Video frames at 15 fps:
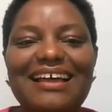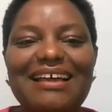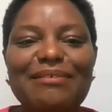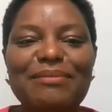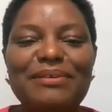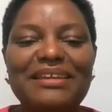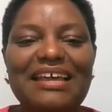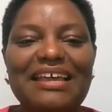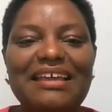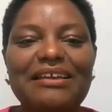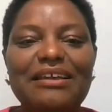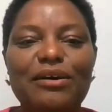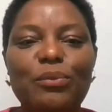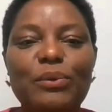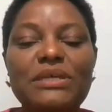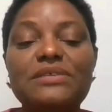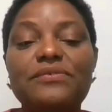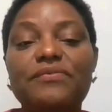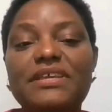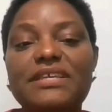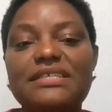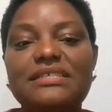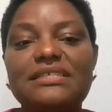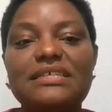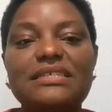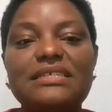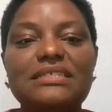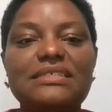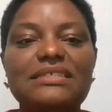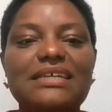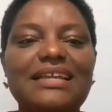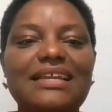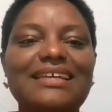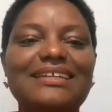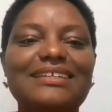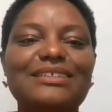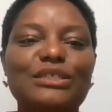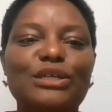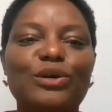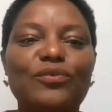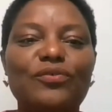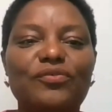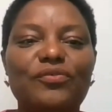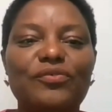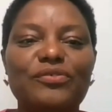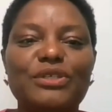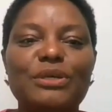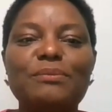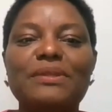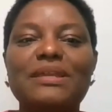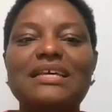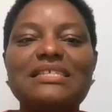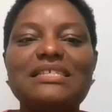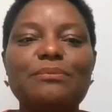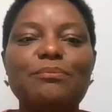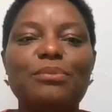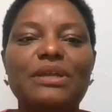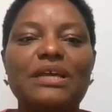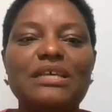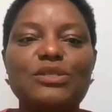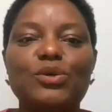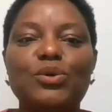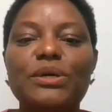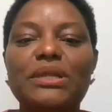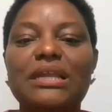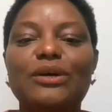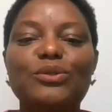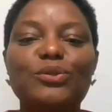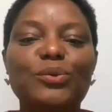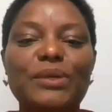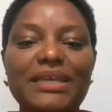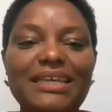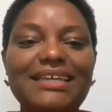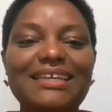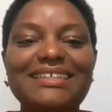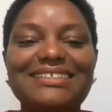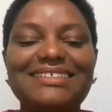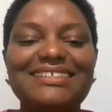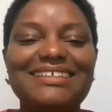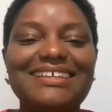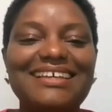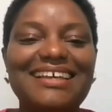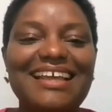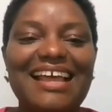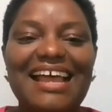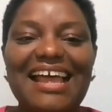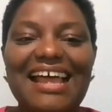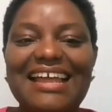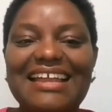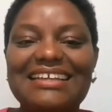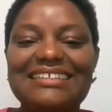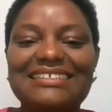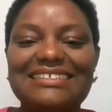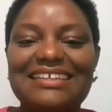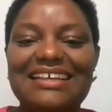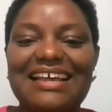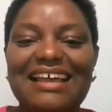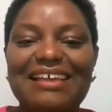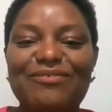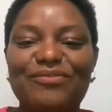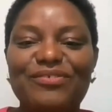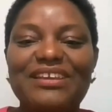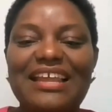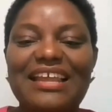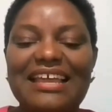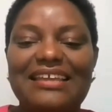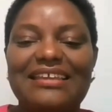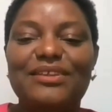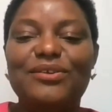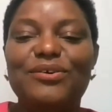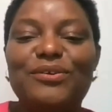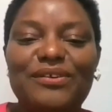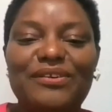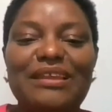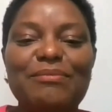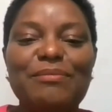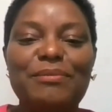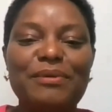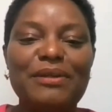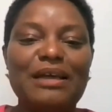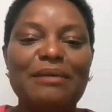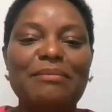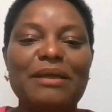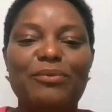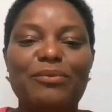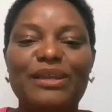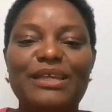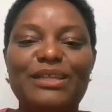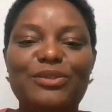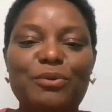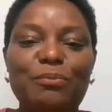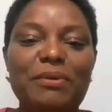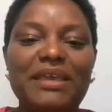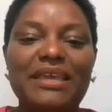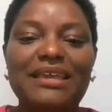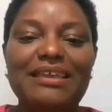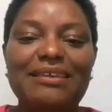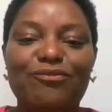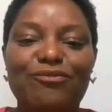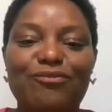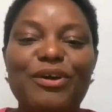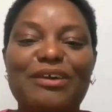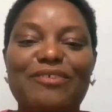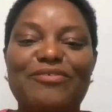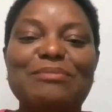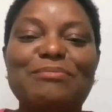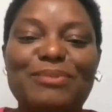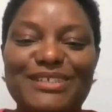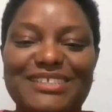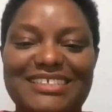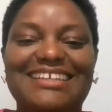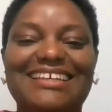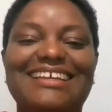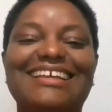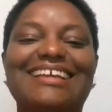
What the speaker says: I mean, I always face this challenge of something as simple as going out to eat, and I feel like, let me bring out my wallet to pay for everybody.